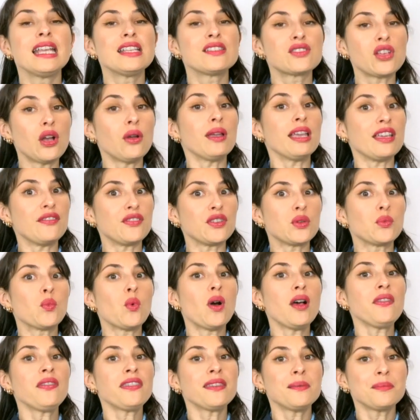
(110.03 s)
So if you
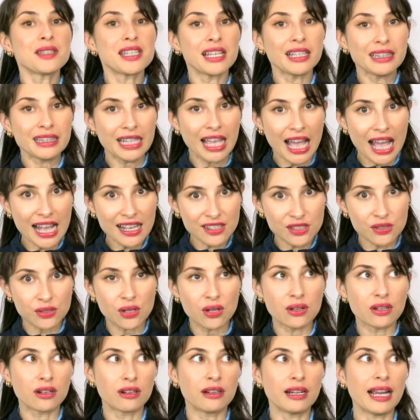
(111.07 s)
want them to last
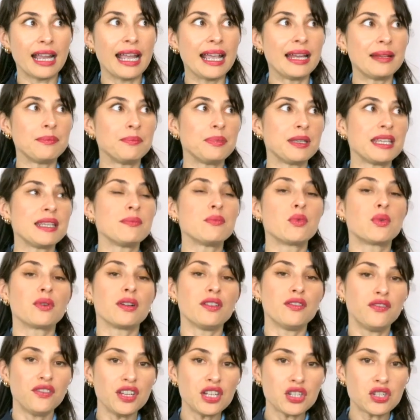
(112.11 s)
longer and be more
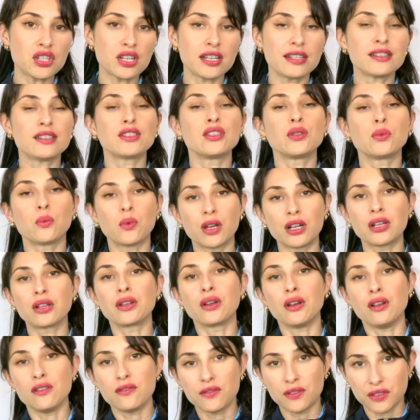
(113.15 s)
efficient, you want to
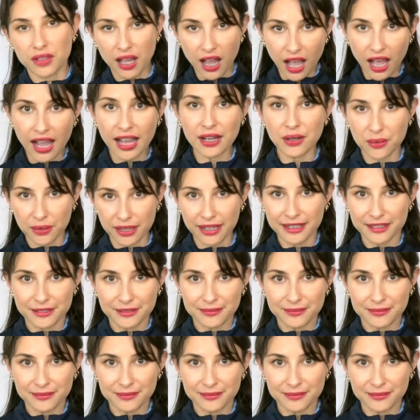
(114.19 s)
go for the high grade.